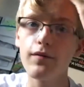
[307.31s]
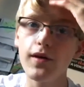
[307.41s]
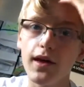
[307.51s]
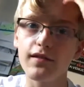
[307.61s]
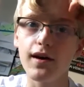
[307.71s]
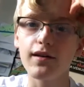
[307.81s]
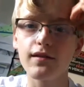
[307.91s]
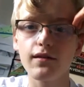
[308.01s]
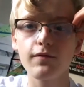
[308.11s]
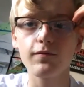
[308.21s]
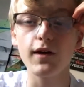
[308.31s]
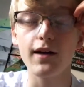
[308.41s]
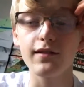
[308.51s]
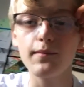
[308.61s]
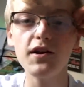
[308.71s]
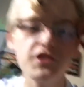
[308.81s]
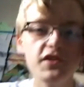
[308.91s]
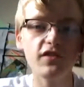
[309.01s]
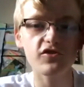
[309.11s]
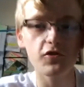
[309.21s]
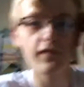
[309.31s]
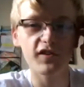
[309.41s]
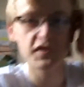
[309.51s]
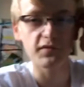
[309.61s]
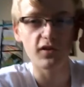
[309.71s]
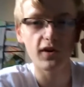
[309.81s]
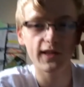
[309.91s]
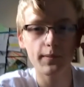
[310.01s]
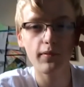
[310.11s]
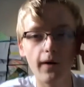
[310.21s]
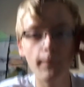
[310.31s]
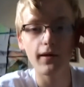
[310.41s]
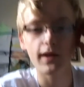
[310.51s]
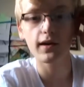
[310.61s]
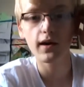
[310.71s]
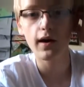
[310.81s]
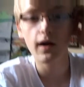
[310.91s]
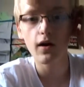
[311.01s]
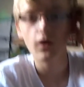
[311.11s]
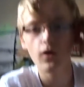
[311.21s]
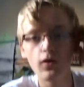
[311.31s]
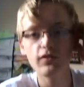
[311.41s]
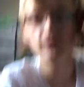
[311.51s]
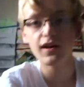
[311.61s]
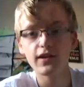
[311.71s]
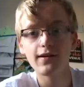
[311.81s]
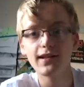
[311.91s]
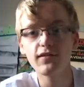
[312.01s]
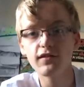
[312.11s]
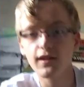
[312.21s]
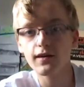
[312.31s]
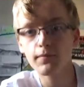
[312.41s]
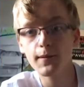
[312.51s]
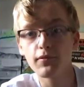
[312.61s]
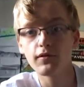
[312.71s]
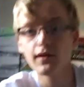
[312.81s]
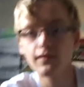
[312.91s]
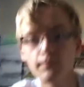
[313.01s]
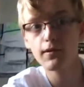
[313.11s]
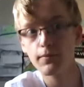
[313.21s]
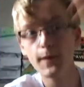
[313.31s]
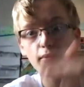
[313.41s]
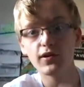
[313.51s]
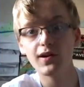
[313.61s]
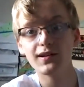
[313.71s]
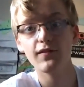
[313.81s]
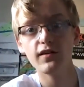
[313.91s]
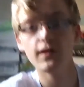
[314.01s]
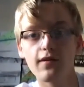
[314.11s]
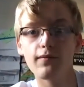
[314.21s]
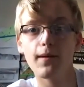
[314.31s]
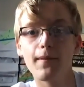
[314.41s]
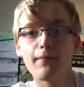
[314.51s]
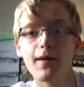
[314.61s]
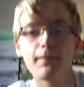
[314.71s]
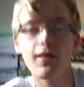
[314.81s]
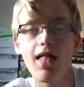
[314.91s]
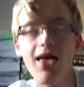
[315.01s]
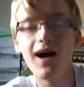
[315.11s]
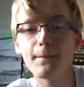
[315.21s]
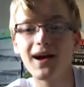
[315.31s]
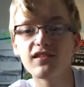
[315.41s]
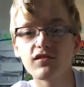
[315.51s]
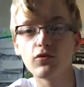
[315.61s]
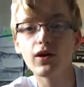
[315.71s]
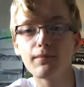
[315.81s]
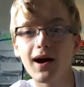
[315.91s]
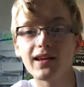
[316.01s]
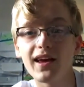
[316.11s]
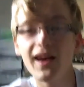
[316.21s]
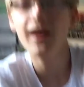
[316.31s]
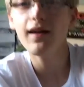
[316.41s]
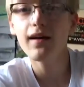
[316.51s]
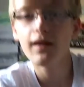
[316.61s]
Thing is, guys, imagine not sure if I should vlog at the prom. Like, us, like, year 11s, like, people in year 11 at my school in my year.